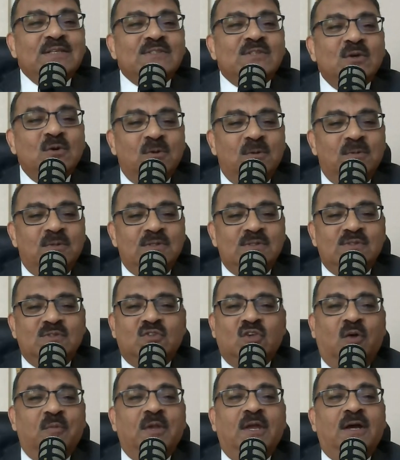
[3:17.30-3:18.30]
So,
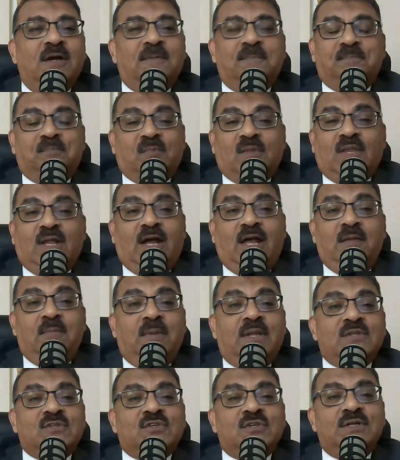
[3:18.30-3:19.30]
Saumya, I
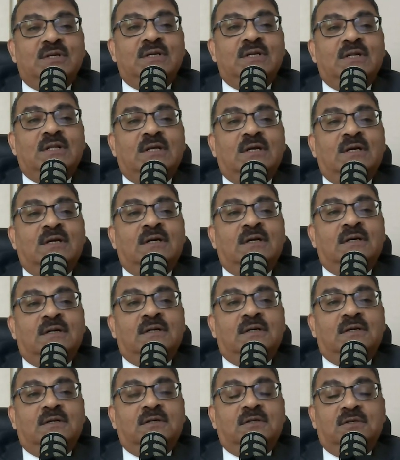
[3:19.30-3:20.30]
mentioned
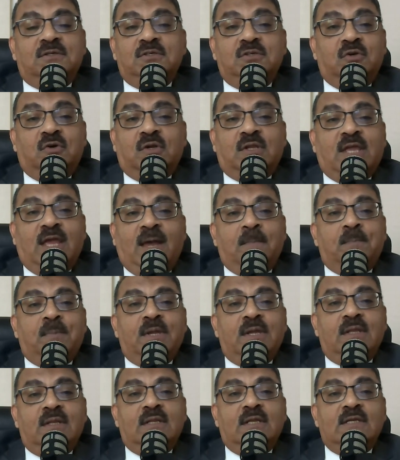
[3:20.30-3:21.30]
your
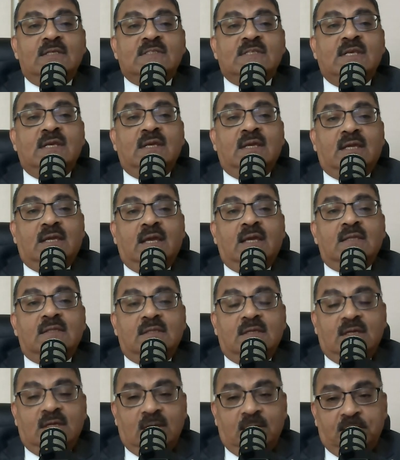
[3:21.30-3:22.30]
campaign, Isse
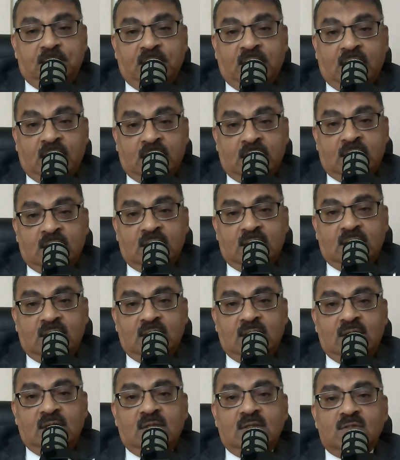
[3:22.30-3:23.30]
Kehte Hain Pyaar.
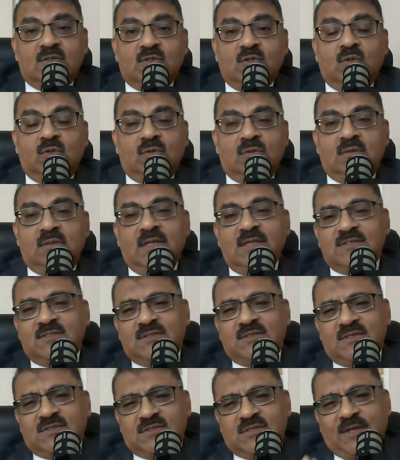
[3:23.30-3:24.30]
So let's
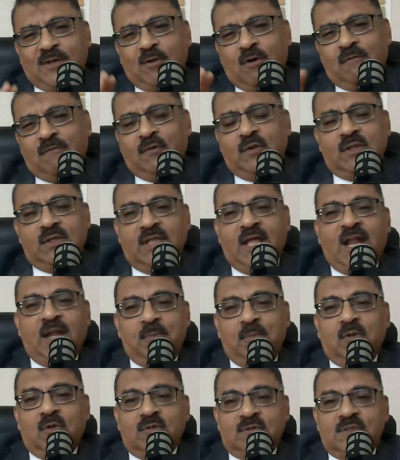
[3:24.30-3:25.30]
just take off on that
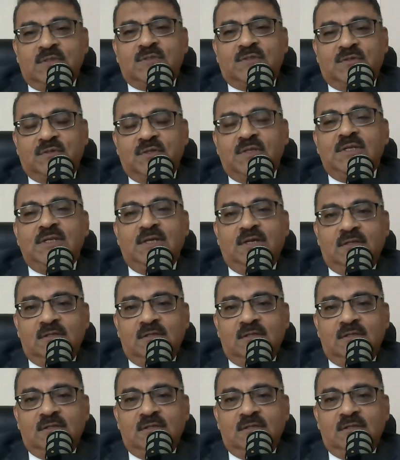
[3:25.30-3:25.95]
because it's really,